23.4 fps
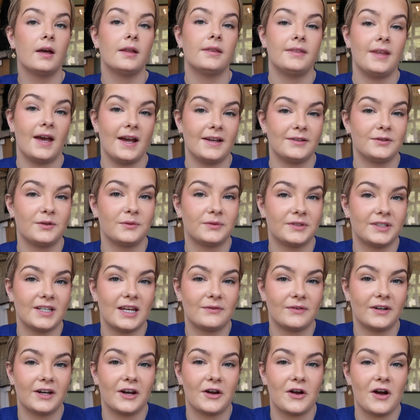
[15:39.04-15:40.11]
That is all for today's
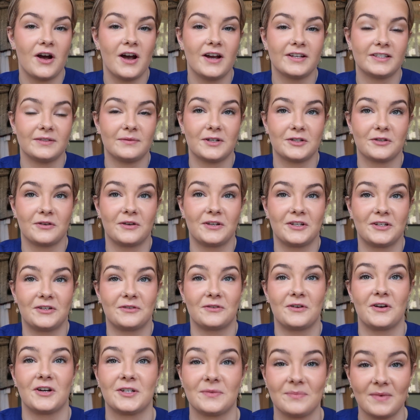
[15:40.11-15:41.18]
video, guys. I'm really sorry this is
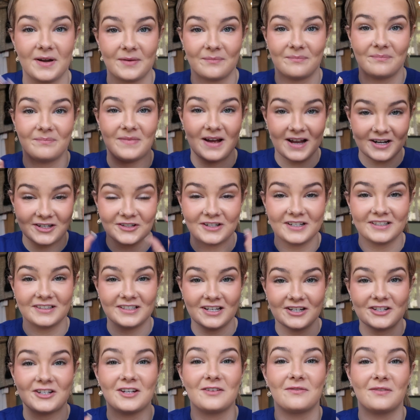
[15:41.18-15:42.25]
rushed. My battery is
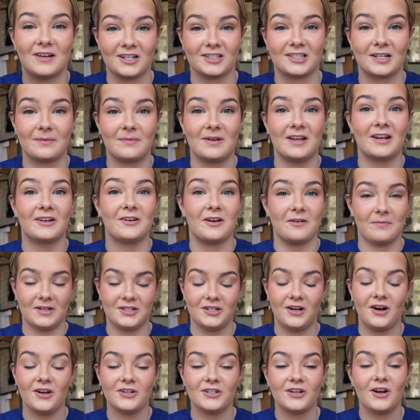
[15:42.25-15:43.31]
literally flashing at me and I don't have my
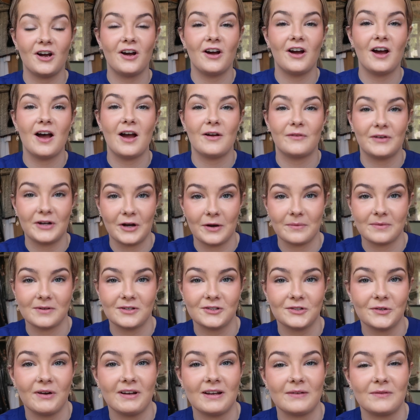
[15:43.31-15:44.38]
charger. I really hope you
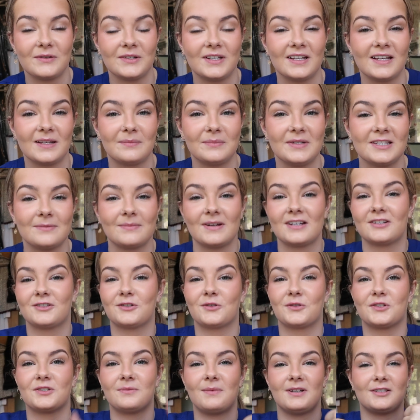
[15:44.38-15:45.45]
enjoyed. If you did, please make
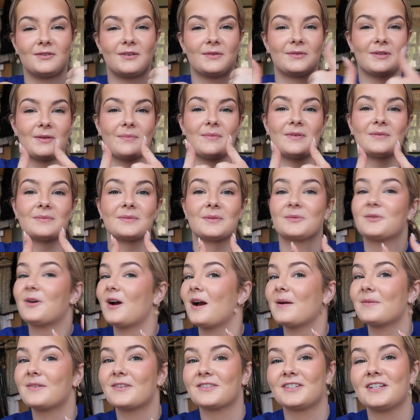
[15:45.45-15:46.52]
sure to smash the thumbs up button,
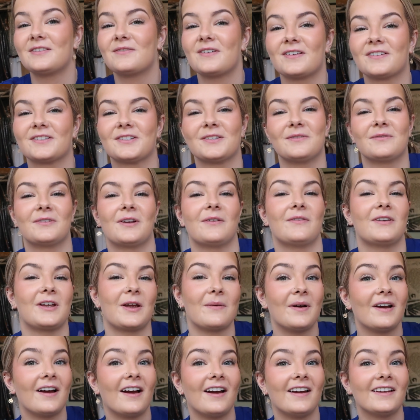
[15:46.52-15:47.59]
subscribe, and I'll see you very soon in another video.
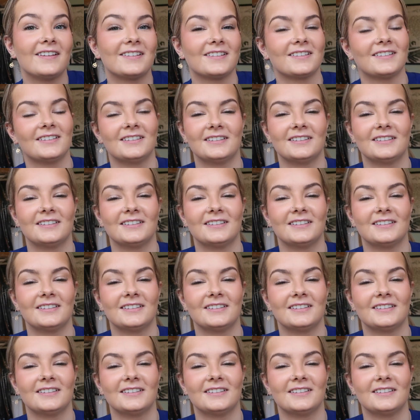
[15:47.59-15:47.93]
Bye, guys.